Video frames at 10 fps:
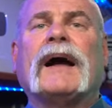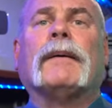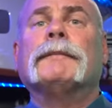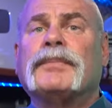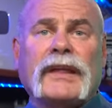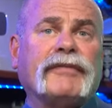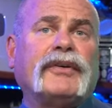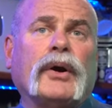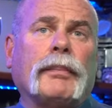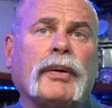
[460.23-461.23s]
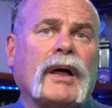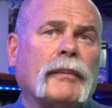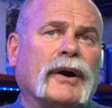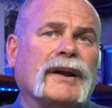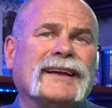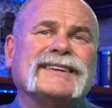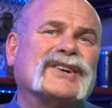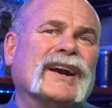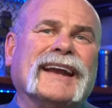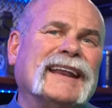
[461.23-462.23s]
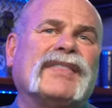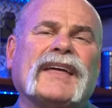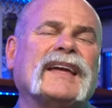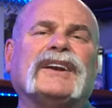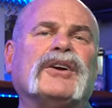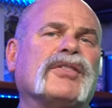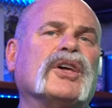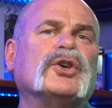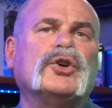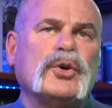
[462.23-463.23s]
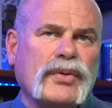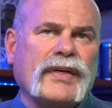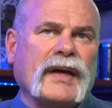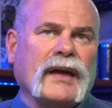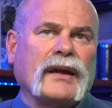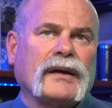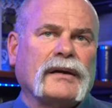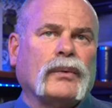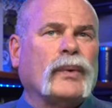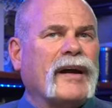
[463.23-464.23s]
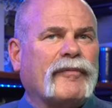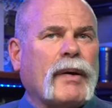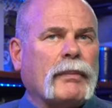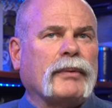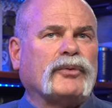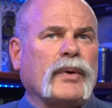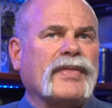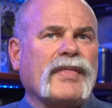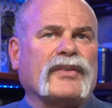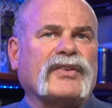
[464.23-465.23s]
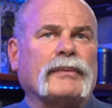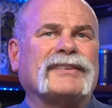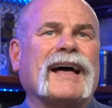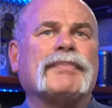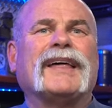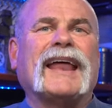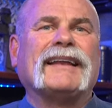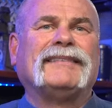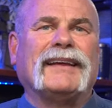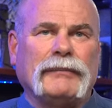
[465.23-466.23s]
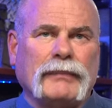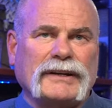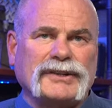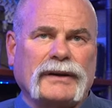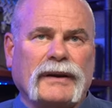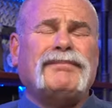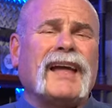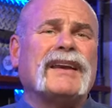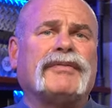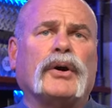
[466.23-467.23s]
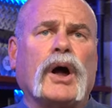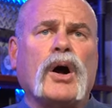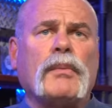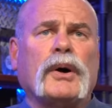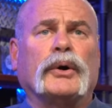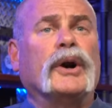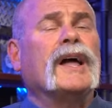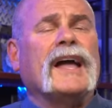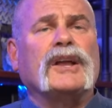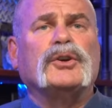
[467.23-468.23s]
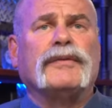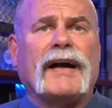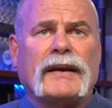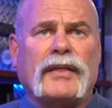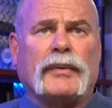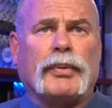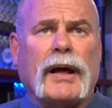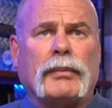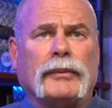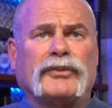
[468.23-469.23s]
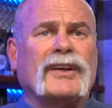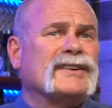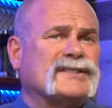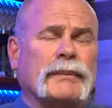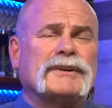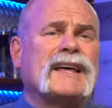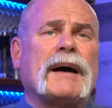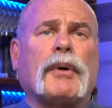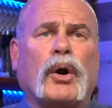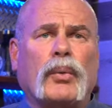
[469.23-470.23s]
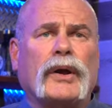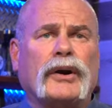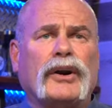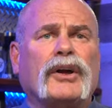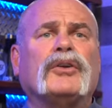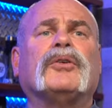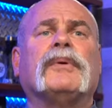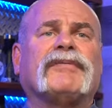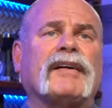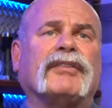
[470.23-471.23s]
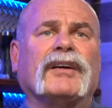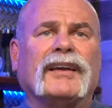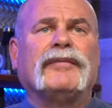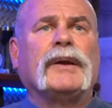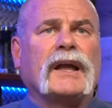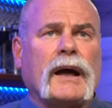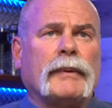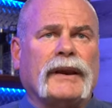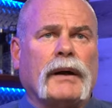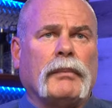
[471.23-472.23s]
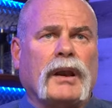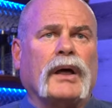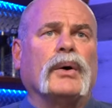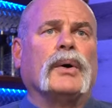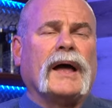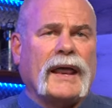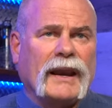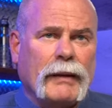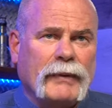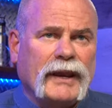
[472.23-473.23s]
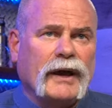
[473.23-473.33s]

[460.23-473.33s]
Now, if you're a plumber, is there anything in here that you think we have problems with in the summertime that I didn't mention? And if you're a homeowner and you've had other problems, summertime or winter, do me a favor, leave me a comment down below and let me